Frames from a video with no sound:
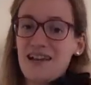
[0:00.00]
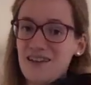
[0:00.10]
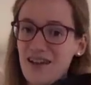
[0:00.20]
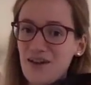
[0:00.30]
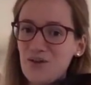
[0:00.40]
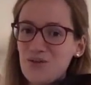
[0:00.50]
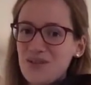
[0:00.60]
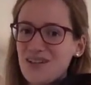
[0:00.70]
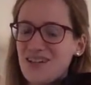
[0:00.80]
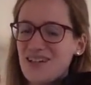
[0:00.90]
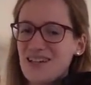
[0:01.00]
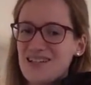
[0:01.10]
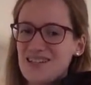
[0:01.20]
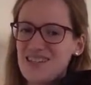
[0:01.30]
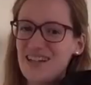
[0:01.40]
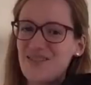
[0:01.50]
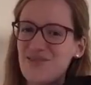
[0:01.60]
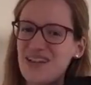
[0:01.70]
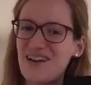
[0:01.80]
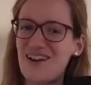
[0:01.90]
And now is the second
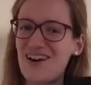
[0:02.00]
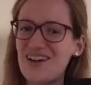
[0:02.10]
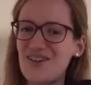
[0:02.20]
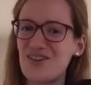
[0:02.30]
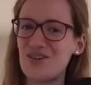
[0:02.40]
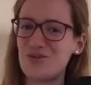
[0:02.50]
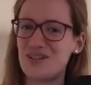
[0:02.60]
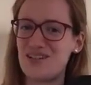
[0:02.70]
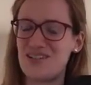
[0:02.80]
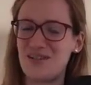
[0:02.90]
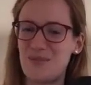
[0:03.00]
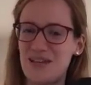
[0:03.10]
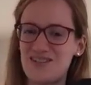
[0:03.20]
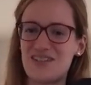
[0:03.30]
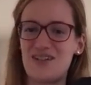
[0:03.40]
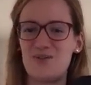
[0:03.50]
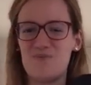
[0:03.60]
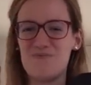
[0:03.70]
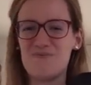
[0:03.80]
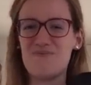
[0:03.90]
finger high or low in the D major scale?
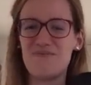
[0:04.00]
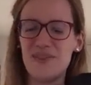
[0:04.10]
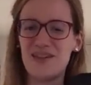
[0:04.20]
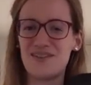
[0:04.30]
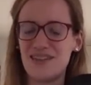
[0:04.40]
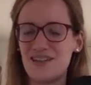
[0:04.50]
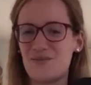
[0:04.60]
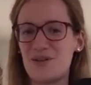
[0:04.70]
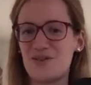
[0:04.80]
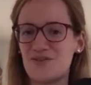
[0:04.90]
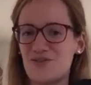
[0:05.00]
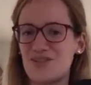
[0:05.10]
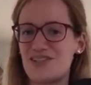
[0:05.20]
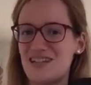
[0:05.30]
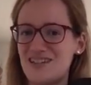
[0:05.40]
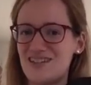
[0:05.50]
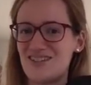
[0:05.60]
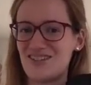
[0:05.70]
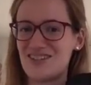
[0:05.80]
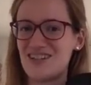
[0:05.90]
Hmm, think about it for a second
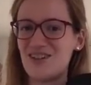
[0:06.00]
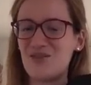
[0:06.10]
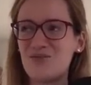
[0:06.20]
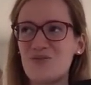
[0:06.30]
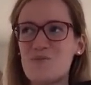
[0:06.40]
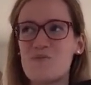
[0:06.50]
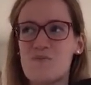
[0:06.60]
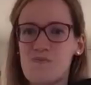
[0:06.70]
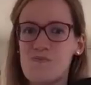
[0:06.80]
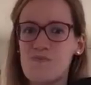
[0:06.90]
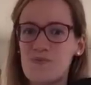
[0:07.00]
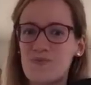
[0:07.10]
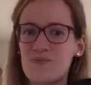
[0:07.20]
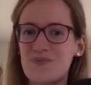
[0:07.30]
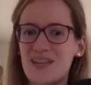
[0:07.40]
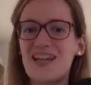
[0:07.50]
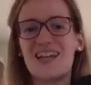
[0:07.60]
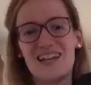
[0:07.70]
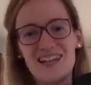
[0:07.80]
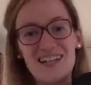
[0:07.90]
yourself.
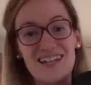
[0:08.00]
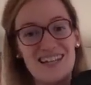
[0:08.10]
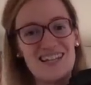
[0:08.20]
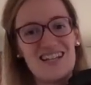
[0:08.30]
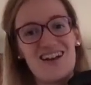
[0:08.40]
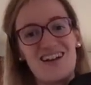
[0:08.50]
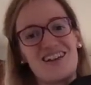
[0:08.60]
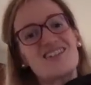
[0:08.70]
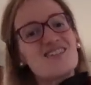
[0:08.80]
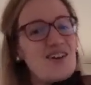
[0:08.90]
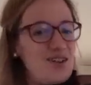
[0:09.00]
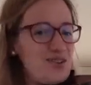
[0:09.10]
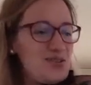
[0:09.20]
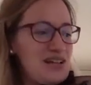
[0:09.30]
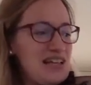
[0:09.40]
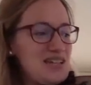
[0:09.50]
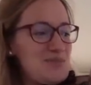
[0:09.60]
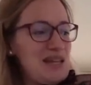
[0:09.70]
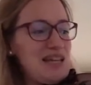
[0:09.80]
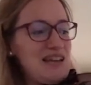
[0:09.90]
Indeed, it's high. So let's
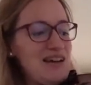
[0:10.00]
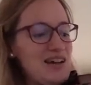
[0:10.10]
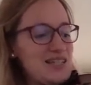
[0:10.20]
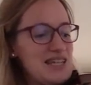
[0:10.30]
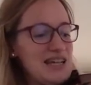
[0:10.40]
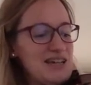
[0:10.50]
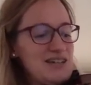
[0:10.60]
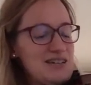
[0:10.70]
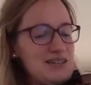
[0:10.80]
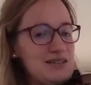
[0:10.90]
play the high second.